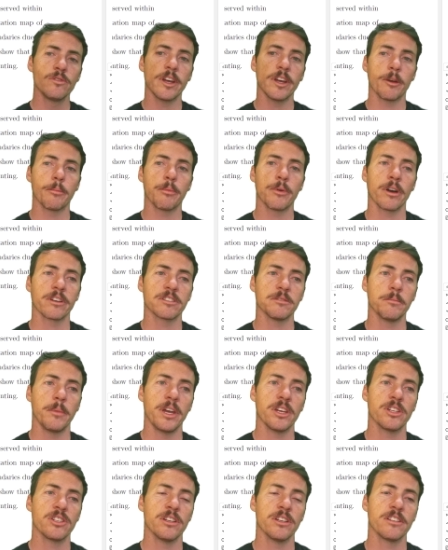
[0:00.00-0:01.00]
that
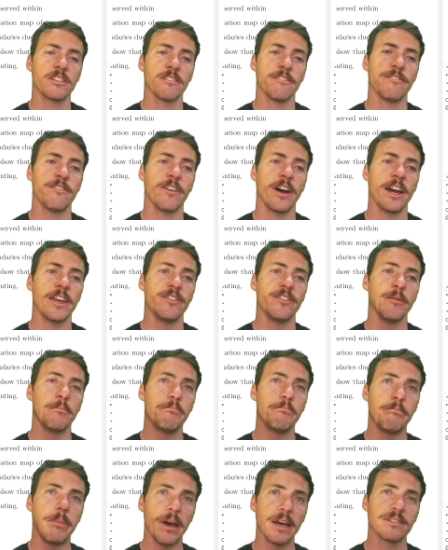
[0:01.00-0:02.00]
approximation to find the
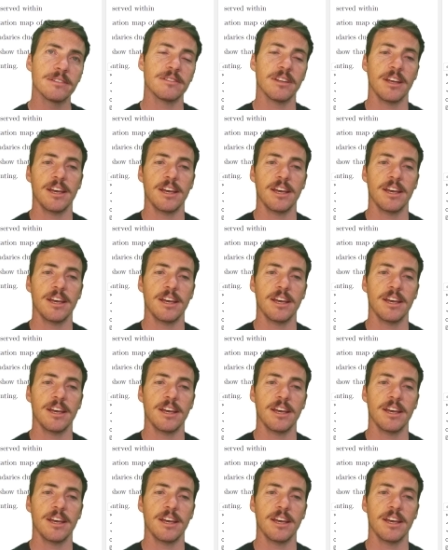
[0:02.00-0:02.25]
best